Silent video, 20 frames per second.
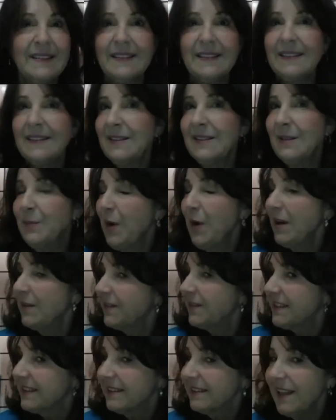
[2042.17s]
The
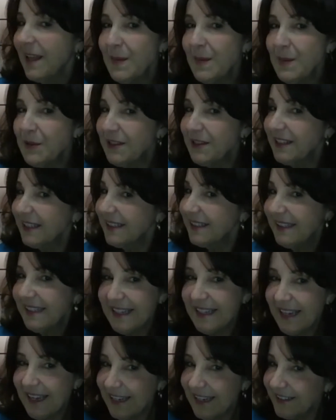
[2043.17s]
Breakfast Club or
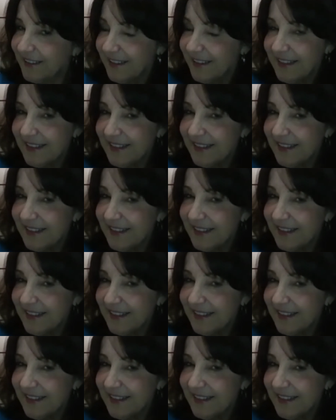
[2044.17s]
16 Candles?